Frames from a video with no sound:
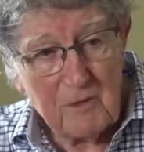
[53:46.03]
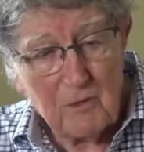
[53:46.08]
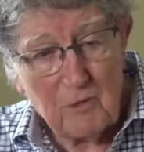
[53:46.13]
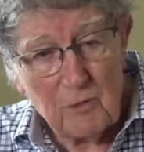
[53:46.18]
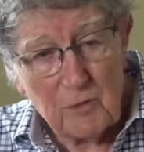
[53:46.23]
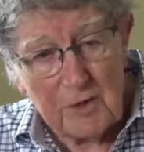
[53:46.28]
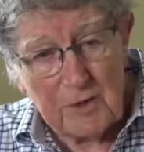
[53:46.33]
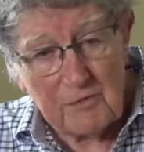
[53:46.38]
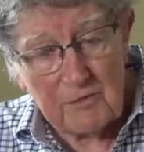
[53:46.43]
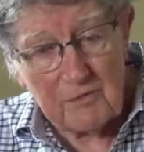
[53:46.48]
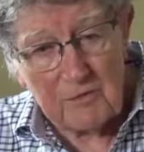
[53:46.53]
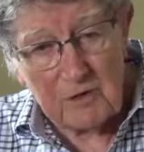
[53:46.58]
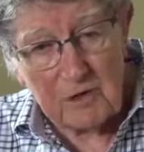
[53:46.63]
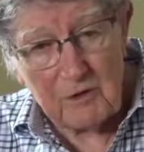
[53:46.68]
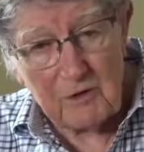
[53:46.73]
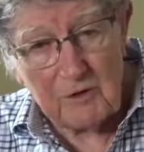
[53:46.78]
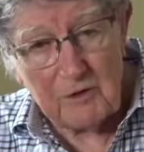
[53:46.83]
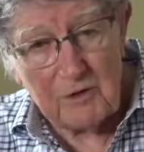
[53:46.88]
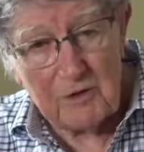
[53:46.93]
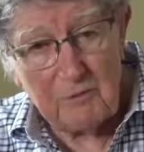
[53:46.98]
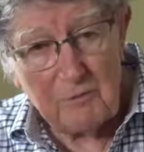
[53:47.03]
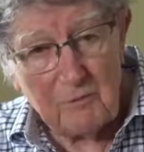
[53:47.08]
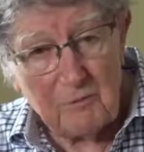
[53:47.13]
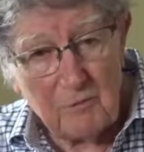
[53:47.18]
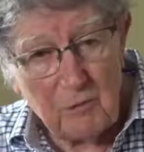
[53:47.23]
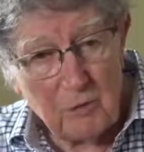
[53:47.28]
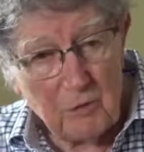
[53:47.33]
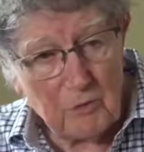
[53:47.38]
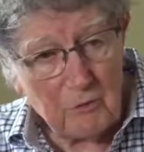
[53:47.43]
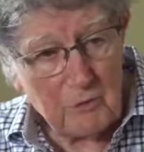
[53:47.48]
We have learned
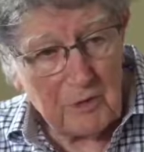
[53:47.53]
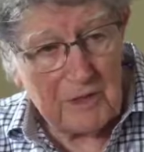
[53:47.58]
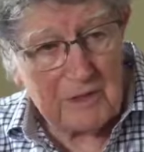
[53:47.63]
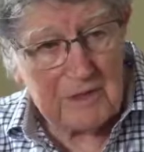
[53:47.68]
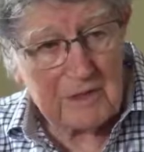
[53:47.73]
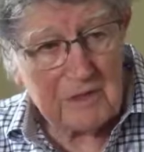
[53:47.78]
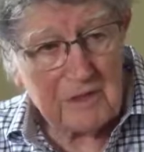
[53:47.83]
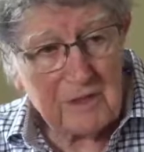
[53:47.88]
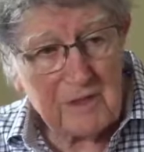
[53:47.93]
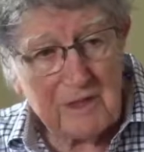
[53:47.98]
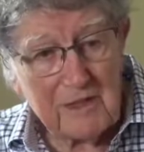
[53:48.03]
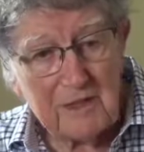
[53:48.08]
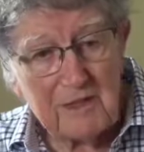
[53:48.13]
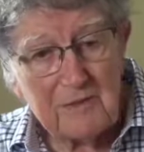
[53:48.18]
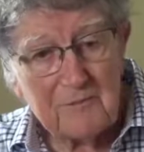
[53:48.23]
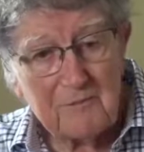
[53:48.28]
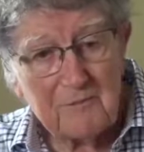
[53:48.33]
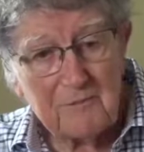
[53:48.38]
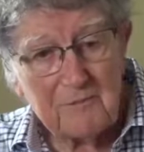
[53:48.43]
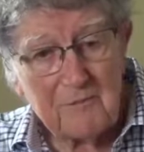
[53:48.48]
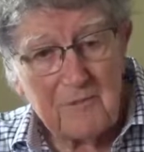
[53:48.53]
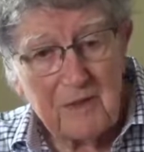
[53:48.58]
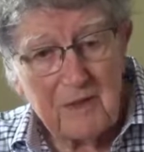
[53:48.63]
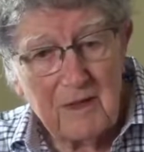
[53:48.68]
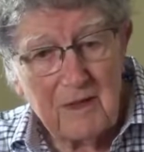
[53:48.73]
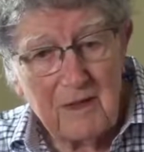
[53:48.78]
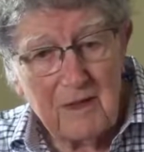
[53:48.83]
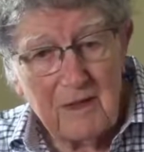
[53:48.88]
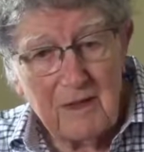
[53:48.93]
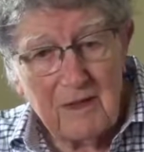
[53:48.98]
more recently
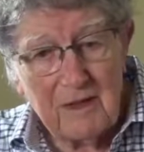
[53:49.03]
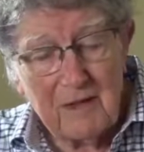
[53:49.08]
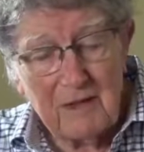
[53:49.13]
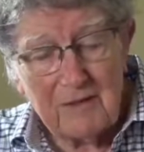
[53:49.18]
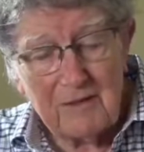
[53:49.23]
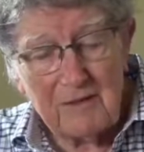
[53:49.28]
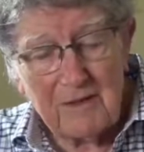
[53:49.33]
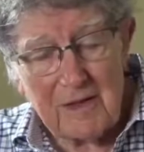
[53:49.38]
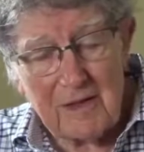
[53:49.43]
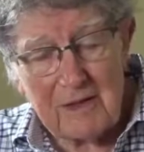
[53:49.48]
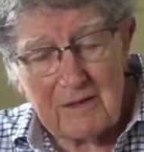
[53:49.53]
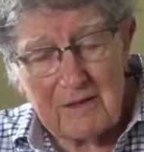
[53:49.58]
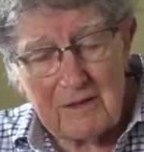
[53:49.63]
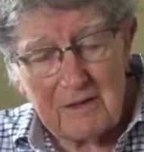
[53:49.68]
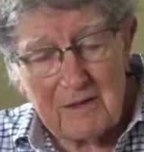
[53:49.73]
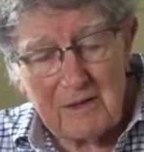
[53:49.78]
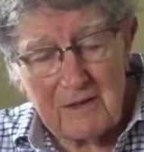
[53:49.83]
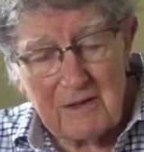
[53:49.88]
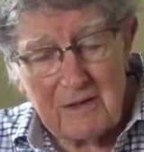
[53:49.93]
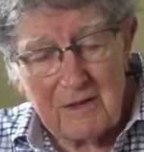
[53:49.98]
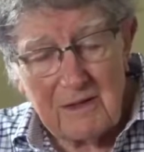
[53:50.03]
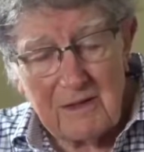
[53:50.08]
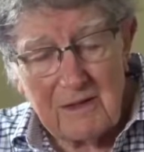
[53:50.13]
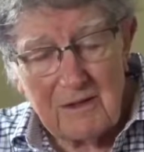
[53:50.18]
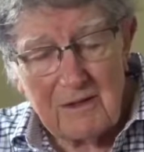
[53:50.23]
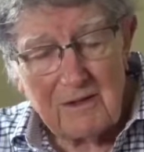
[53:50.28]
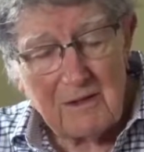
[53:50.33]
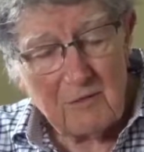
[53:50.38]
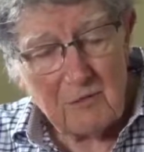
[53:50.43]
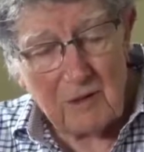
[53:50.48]
that
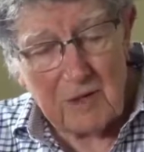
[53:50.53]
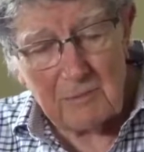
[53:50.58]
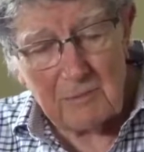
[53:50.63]
the